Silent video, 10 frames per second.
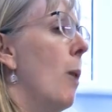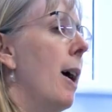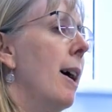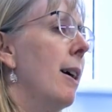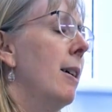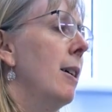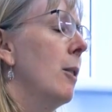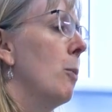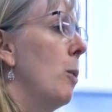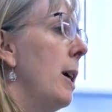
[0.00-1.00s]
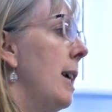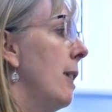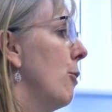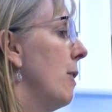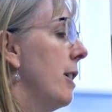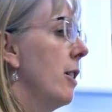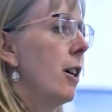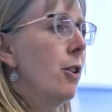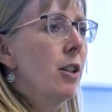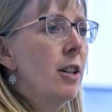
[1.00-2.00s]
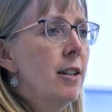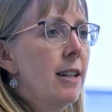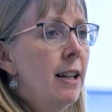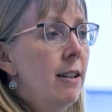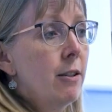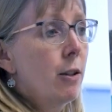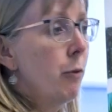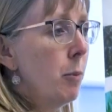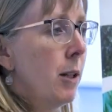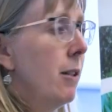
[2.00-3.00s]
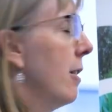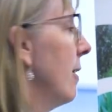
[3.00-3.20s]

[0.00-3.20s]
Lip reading: where we as researchers and government